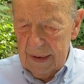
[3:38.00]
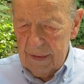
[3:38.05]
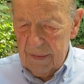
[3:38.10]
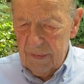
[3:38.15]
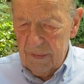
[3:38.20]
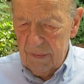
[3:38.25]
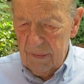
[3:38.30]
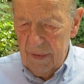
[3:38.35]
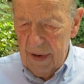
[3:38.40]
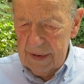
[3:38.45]

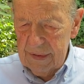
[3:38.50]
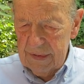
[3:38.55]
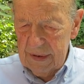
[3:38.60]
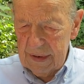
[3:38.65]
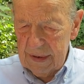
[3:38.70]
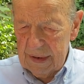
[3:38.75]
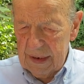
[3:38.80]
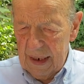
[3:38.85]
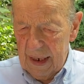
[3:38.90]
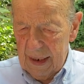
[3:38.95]

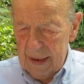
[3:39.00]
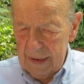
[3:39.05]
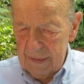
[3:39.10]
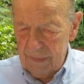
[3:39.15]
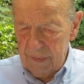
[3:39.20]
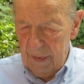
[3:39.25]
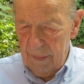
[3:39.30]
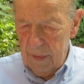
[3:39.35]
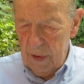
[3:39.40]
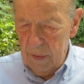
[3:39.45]
cratered like
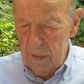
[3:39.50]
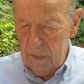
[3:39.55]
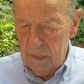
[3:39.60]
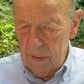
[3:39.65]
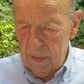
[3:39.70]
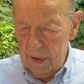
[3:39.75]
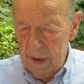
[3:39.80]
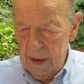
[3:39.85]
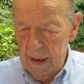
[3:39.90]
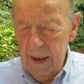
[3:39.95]
the
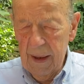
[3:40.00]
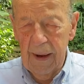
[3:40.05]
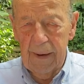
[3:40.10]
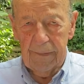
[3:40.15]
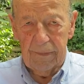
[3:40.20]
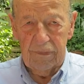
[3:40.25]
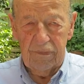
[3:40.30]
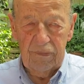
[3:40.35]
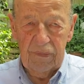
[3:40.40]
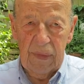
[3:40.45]
moon
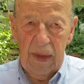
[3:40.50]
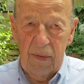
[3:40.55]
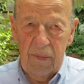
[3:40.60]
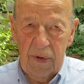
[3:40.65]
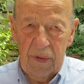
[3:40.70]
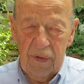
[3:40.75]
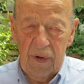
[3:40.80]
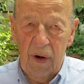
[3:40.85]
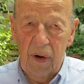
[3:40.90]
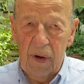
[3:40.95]

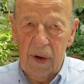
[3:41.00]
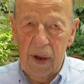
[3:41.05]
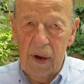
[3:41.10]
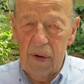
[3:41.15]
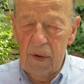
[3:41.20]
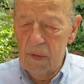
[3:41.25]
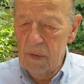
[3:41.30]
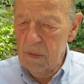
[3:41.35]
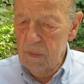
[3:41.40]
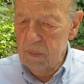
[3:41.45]
with
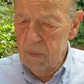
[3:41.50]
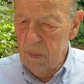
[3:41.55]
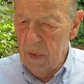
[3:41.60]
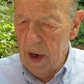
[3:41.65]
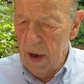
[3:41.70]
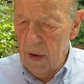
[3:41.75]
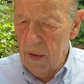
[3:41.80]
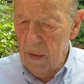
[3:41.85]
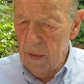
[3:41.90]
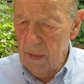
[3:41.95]
hollow
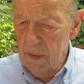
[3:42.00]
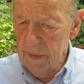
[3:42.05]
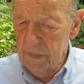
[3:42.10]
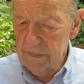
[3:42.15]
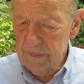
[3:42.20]
woe,